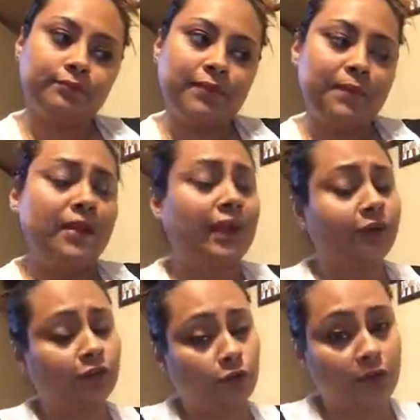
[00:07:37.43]
maybe like
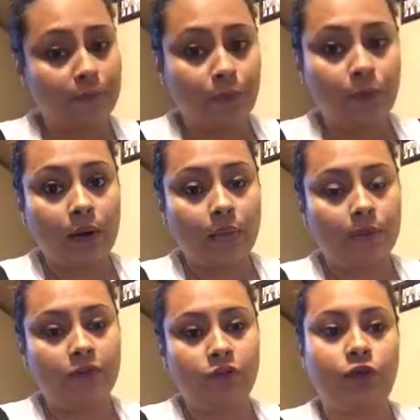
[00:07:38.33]
a starting point where
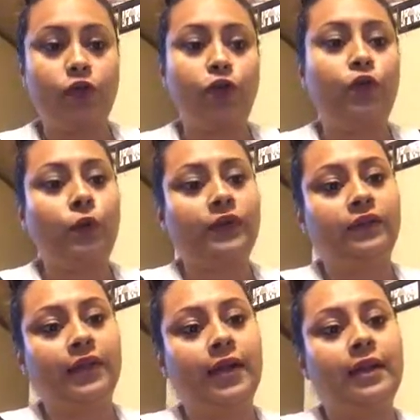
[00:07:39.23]
we started to
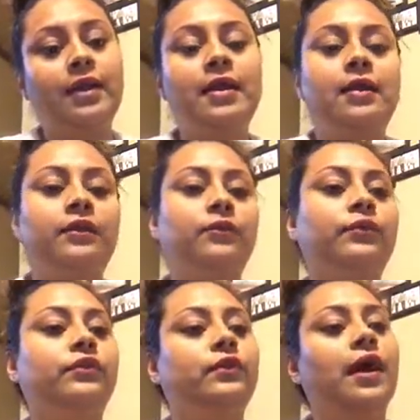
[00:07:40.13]
notice that there
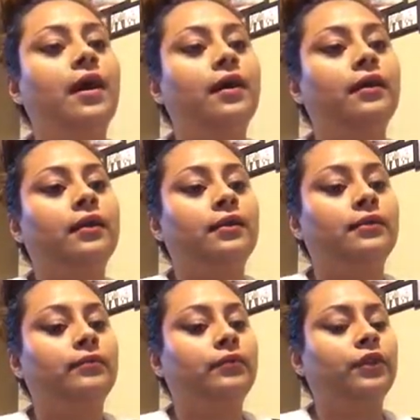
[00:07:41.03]
was not
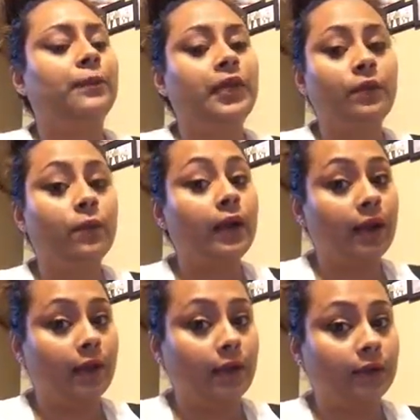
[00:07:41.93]
some equal
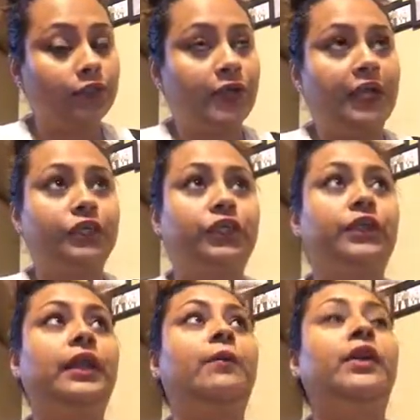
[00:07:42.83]

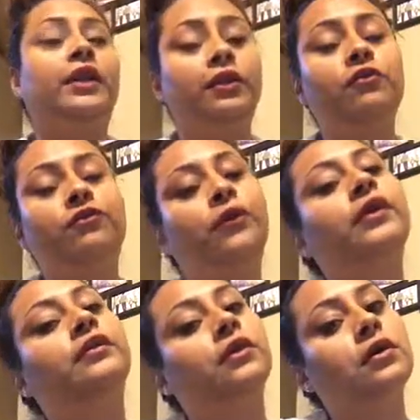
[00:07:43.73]
education, that we needed to
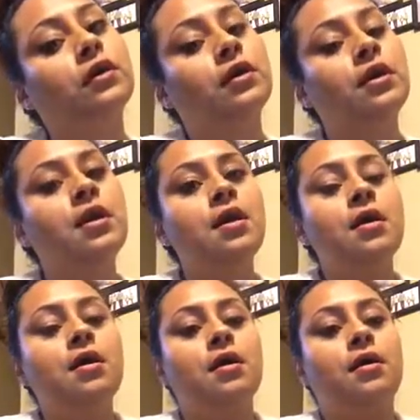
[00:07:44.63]
focus on
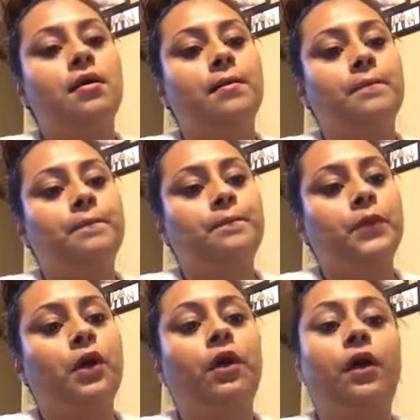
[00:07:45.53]

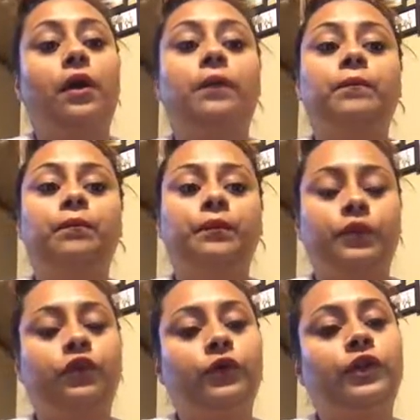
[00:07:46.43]
our
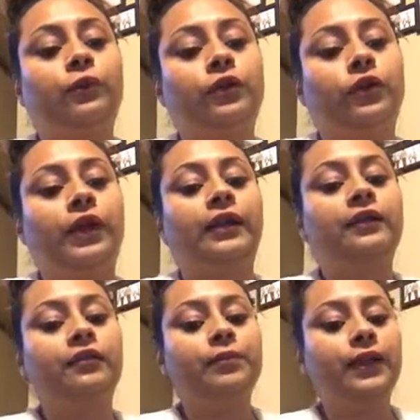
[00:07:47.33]
students with learning
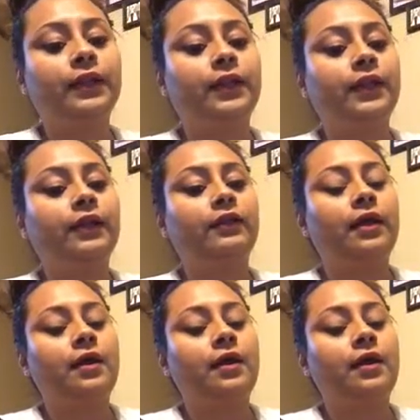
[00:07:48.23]
disabilities.